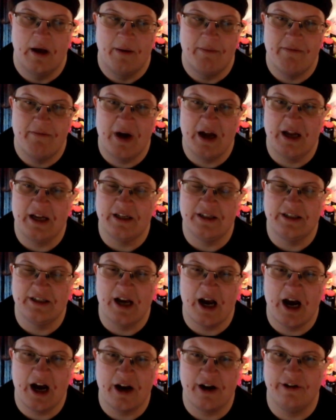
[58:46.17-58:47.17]
my
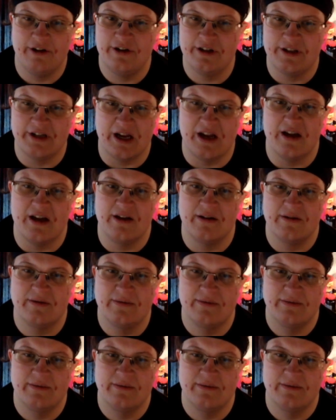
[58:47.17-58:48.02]
entire day